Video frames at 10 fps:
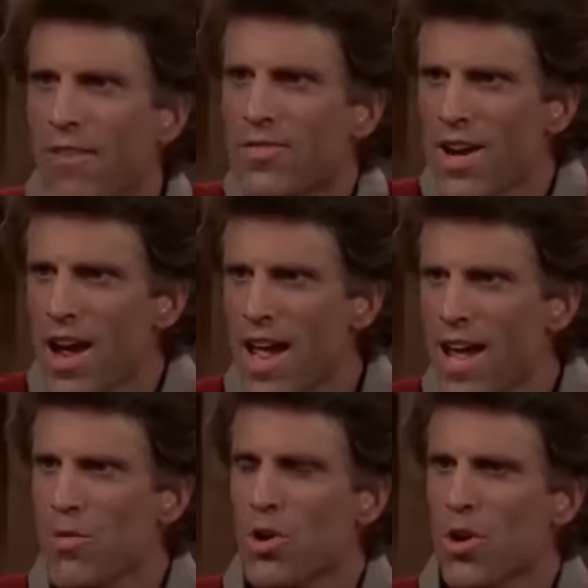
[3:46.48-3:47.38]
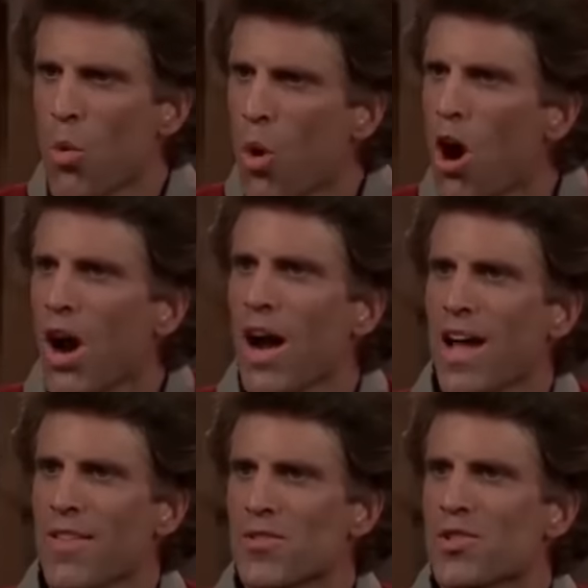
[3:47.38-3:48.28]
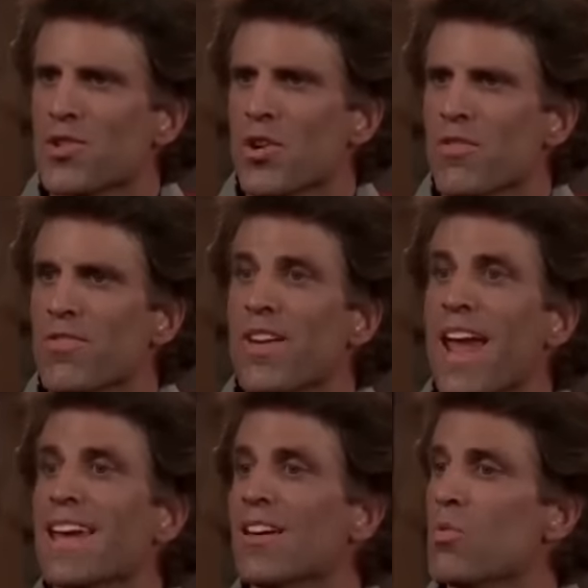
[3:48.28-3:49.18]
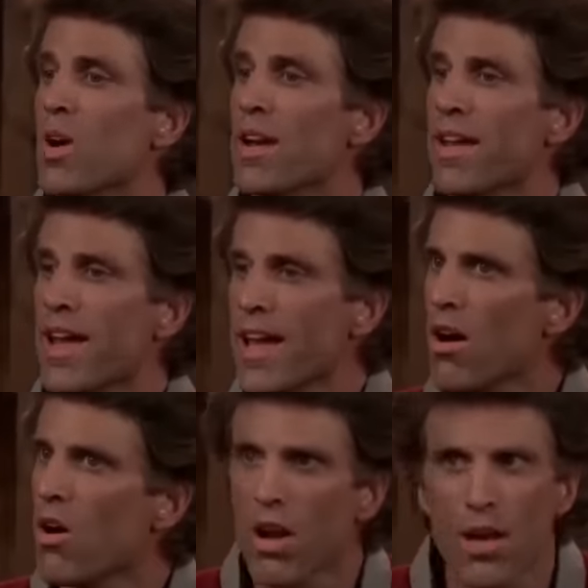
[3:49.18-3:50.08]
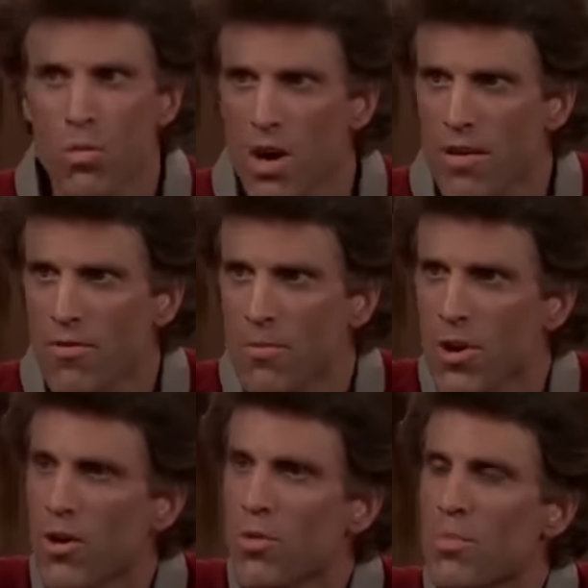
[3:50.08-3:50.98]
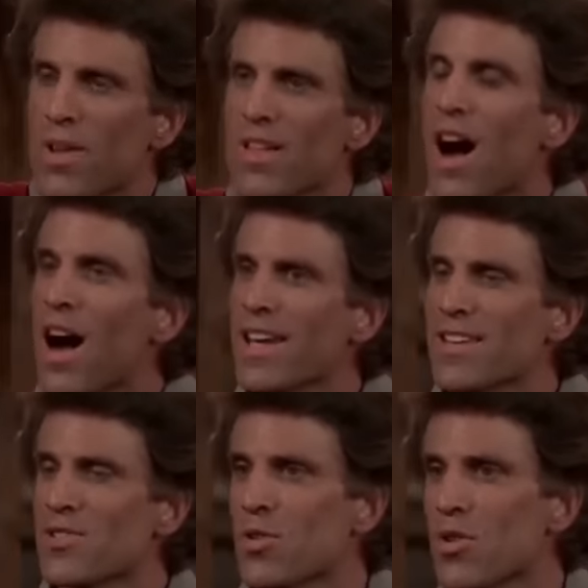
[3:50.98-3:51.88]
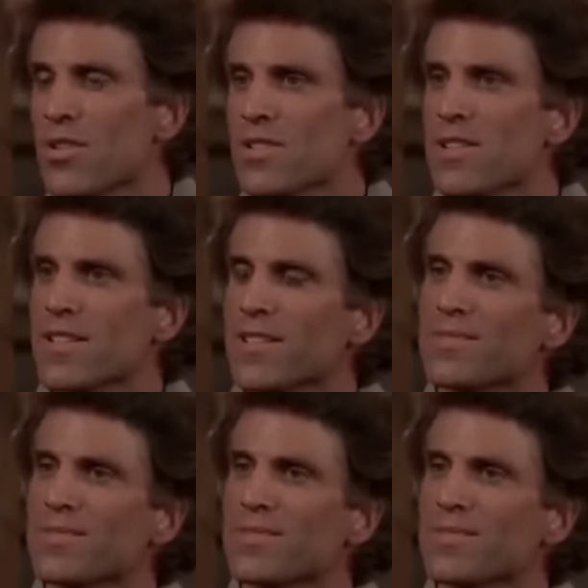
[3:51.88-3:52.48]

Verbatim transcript: if Diane were to walk out of the surf naked one day, all I'd want from her would be the hockey scores.